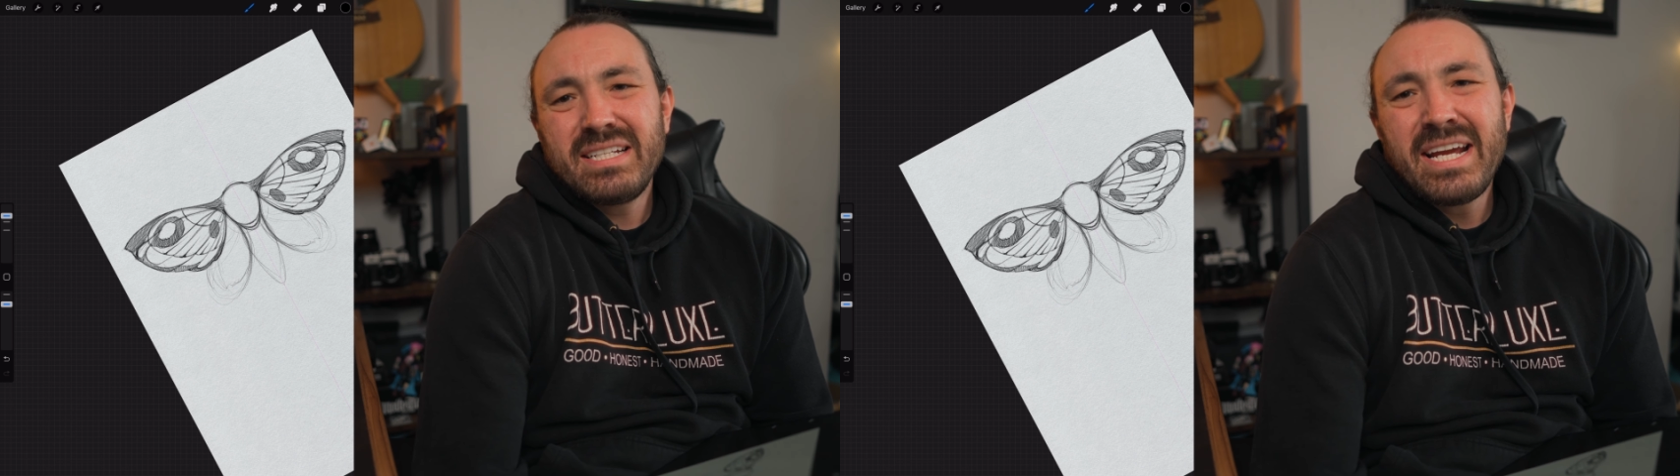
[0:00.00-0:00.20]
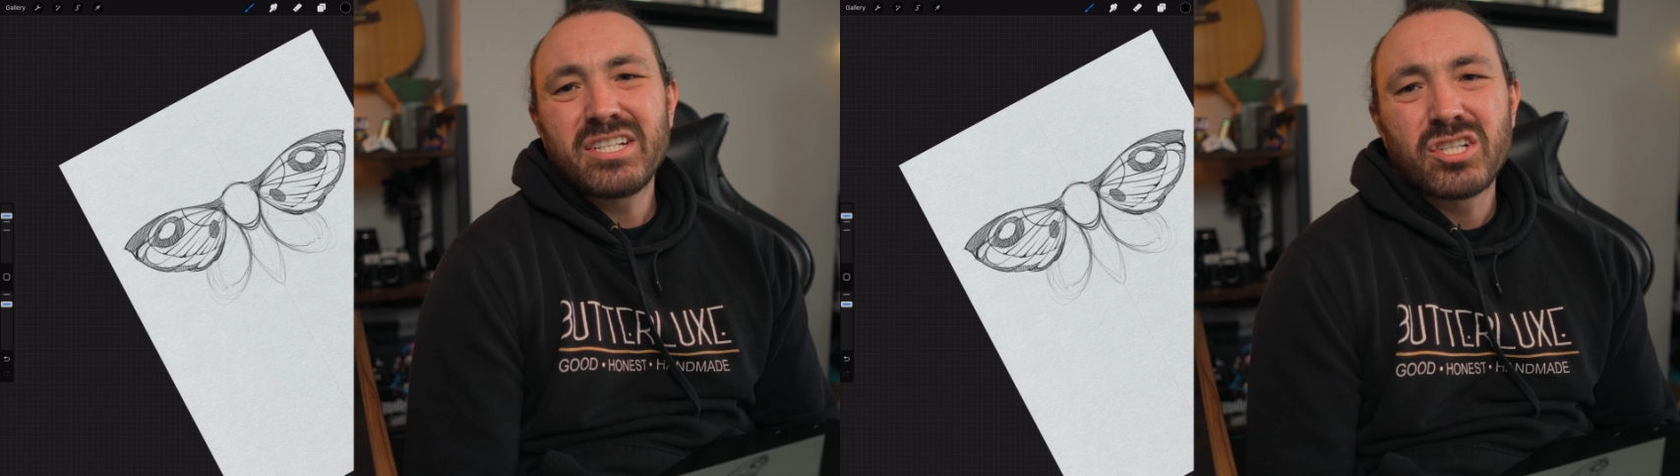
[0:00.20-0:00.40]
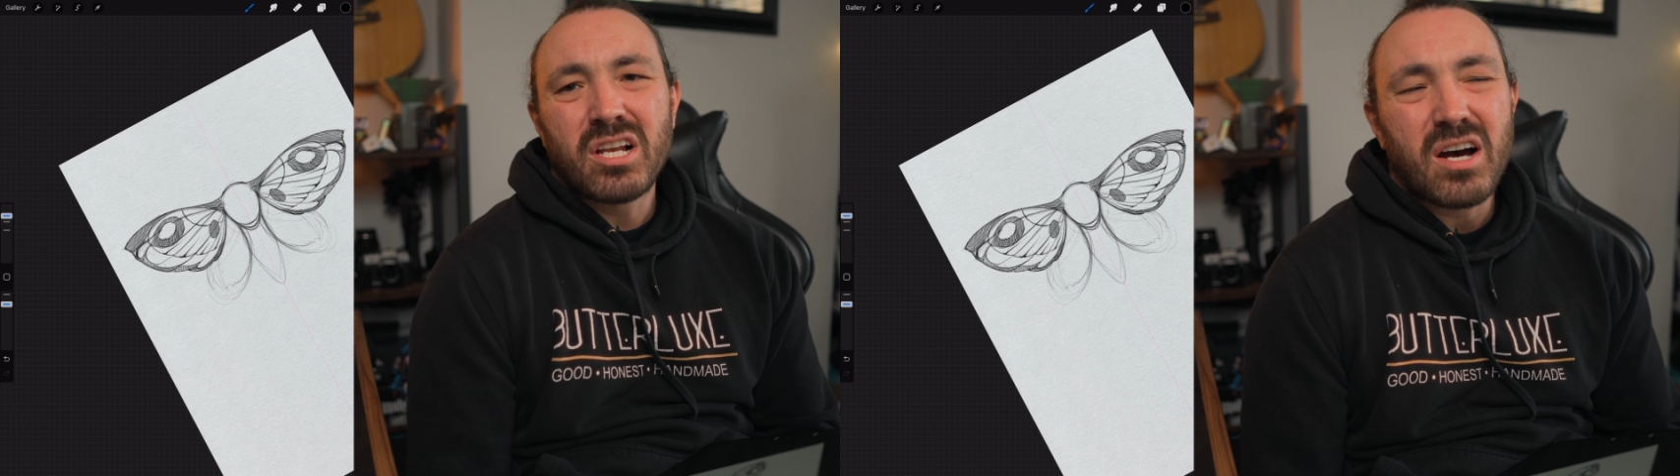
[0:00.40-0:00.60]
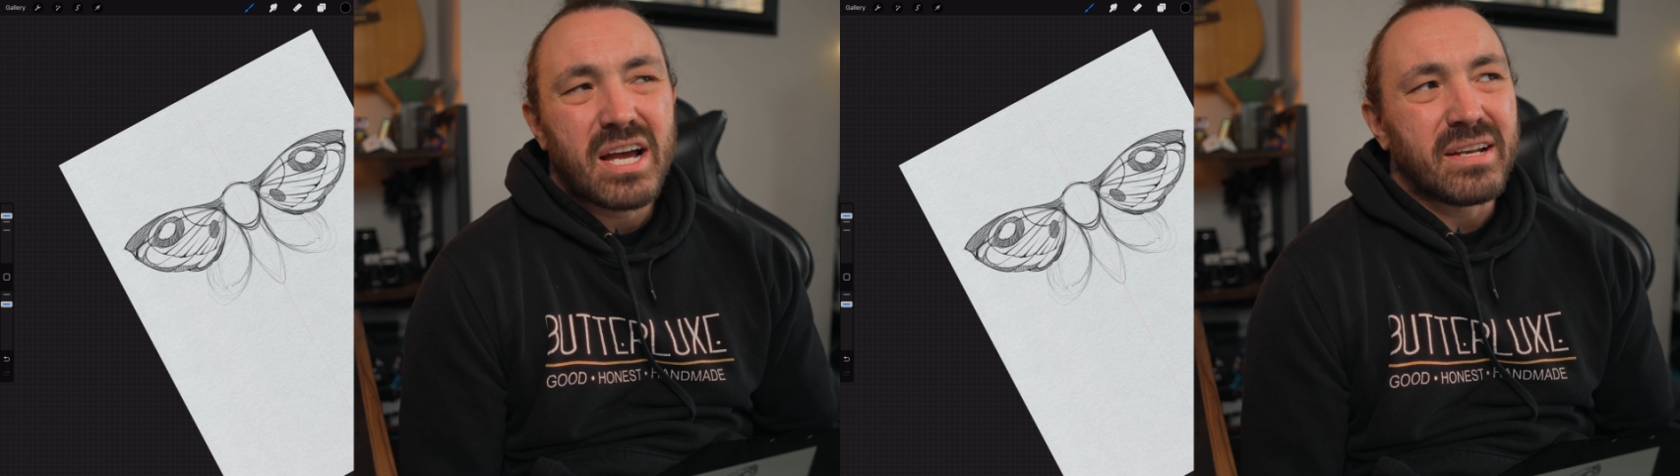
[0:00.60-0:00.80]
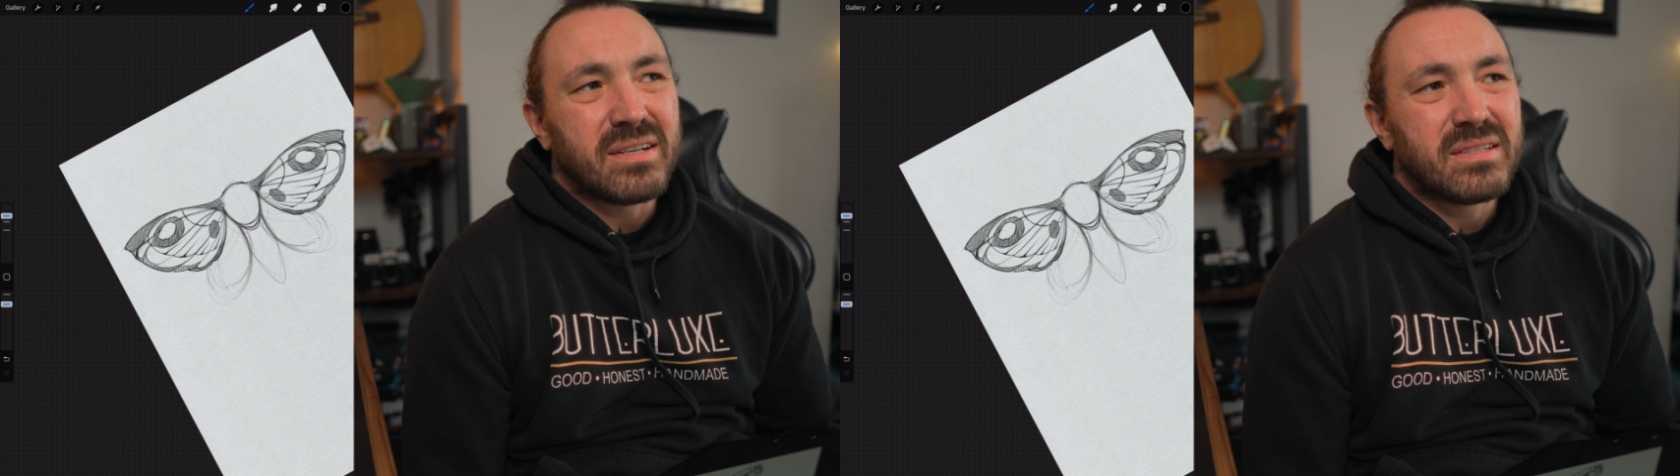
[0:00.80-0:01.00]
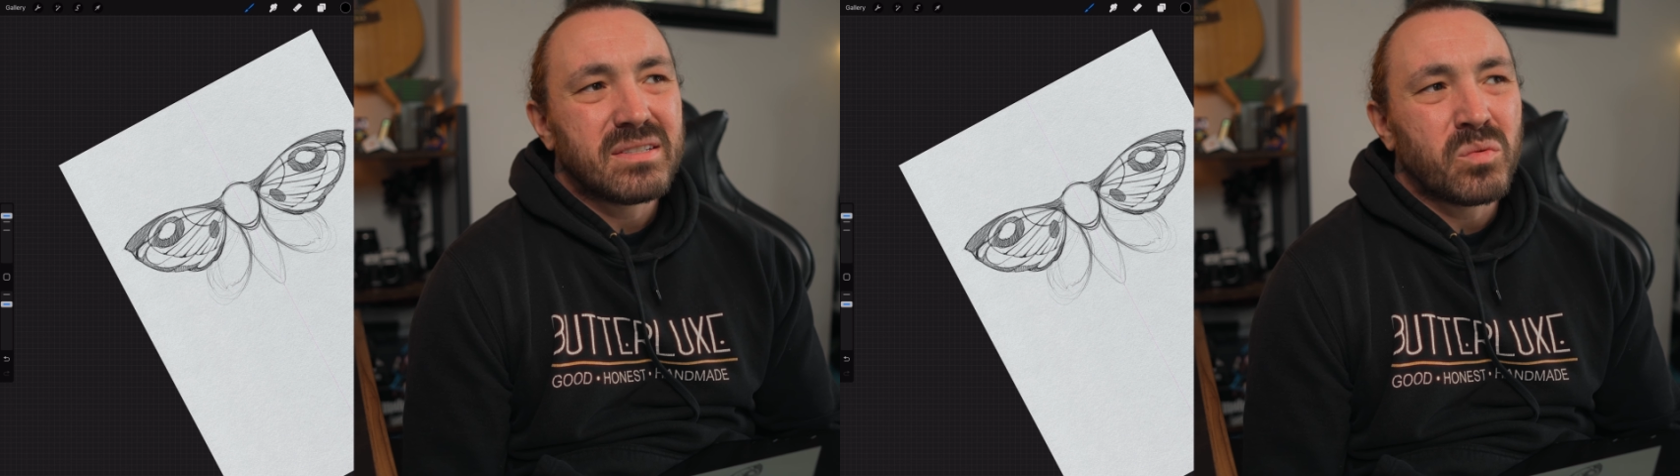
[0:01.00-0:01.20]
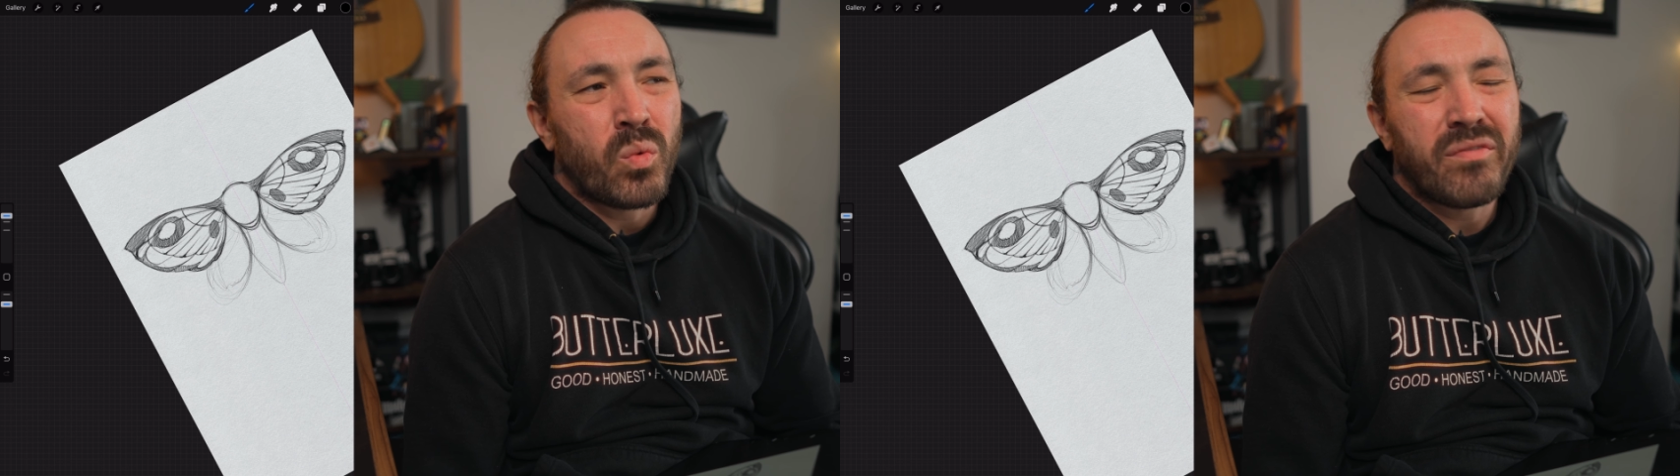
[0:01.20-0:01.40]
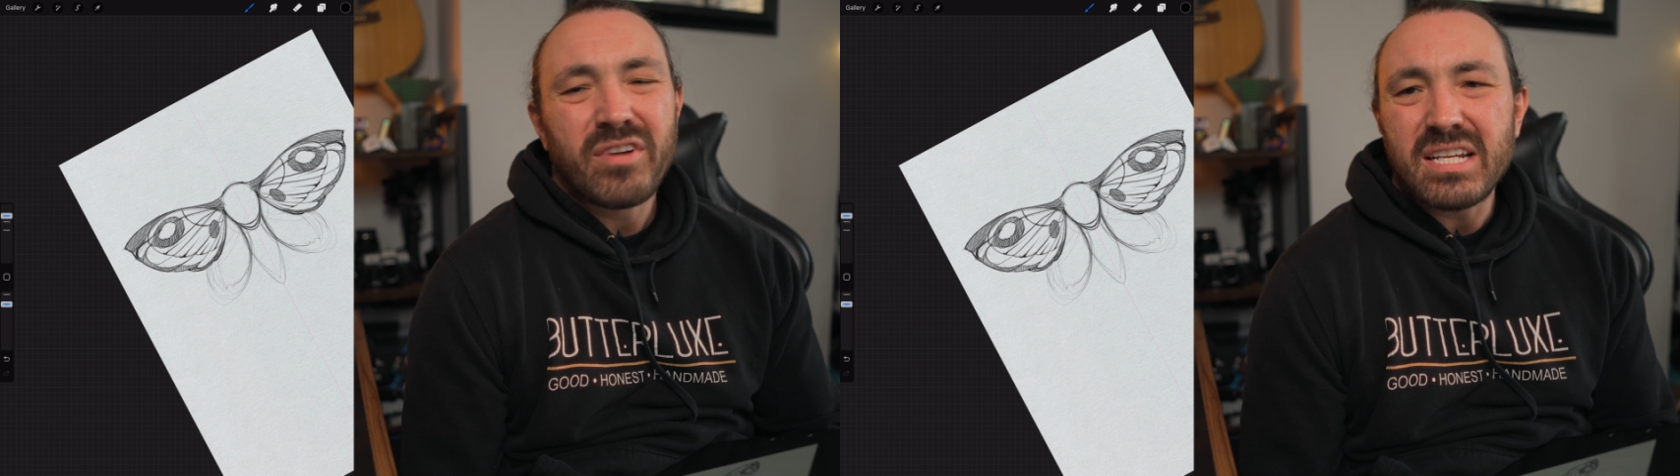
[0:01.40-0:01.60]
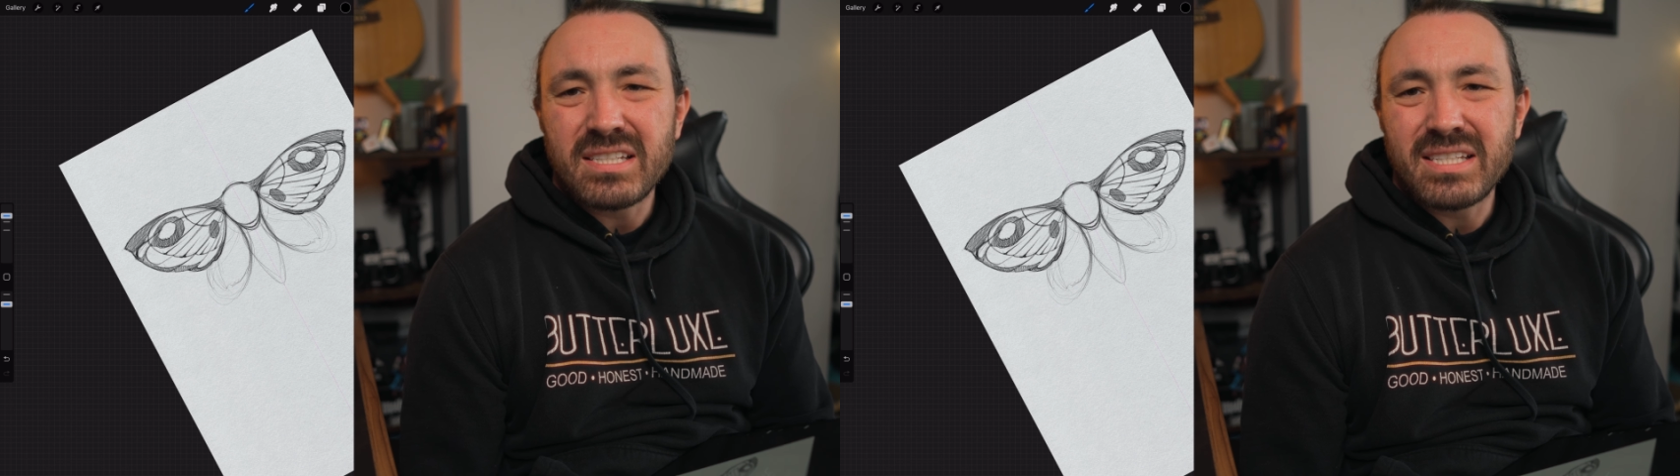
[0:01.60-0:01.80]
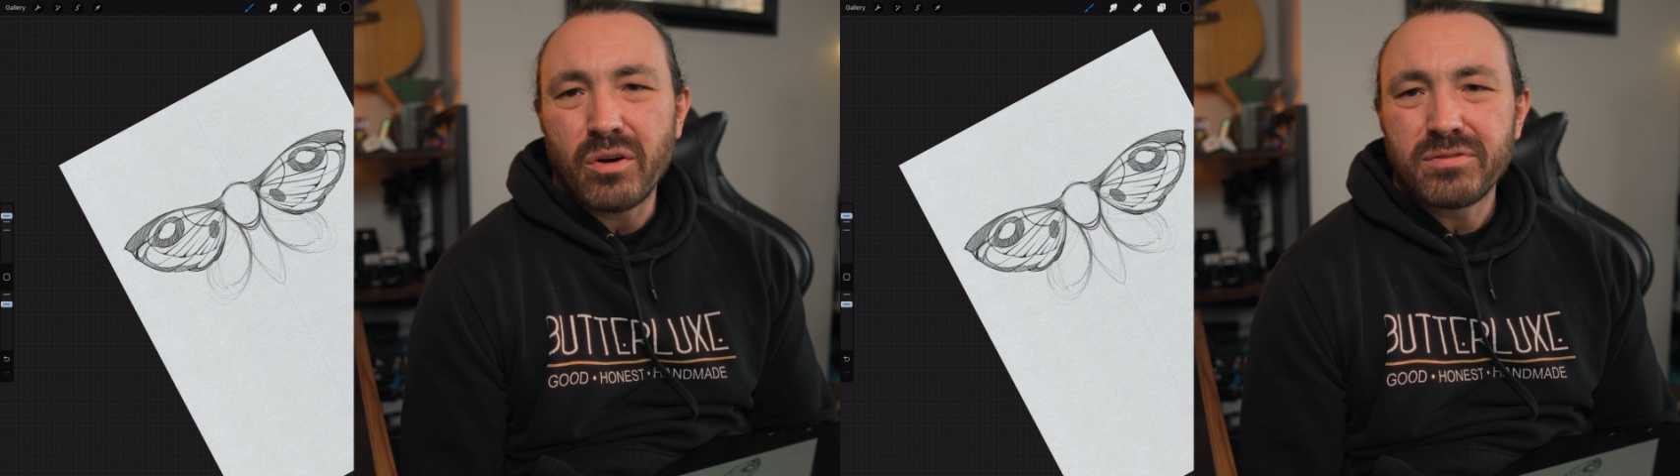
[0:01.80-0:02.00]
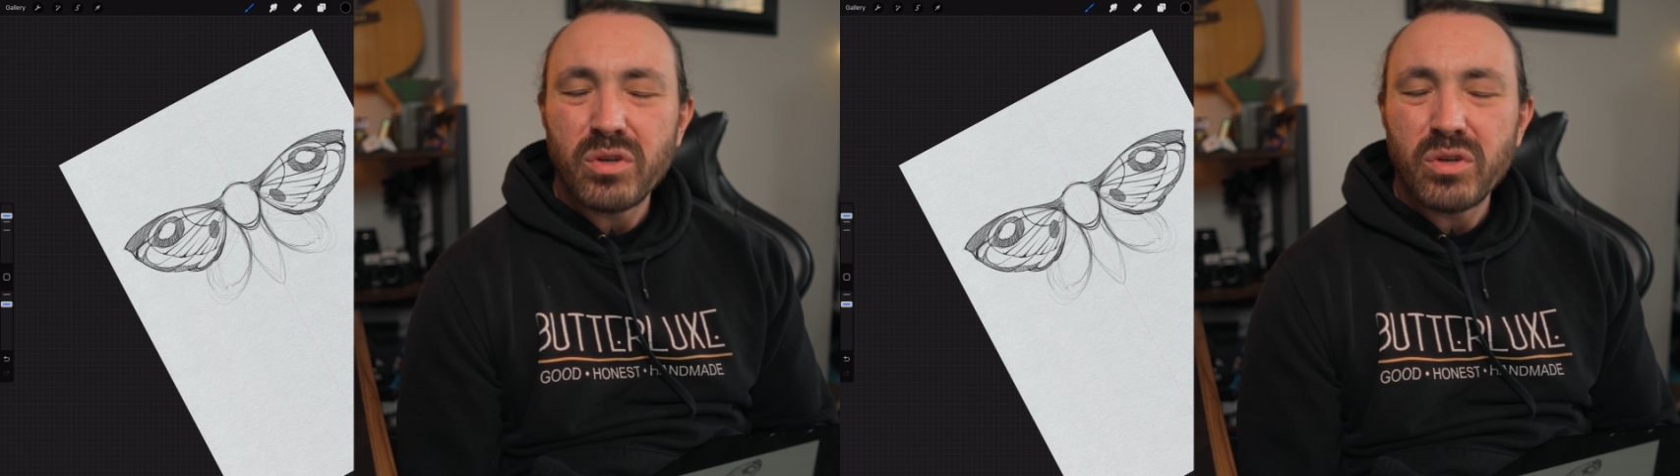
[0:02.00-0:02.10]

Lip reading: each line within itself.